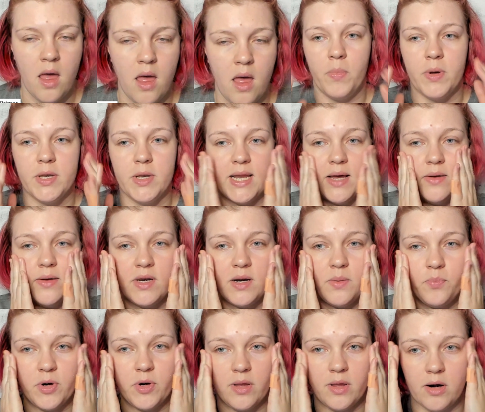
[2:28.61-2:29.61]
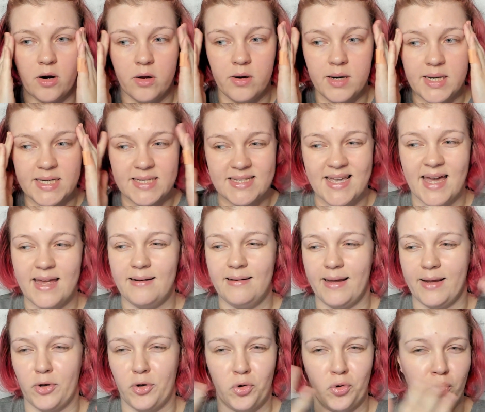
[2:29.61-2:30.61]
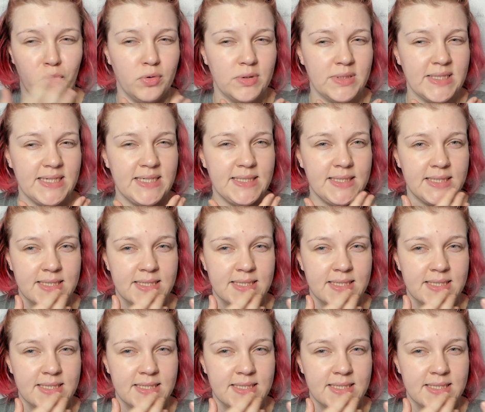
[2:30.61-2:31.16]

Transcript: But now that I'm putting it on, it's kind of like cooling.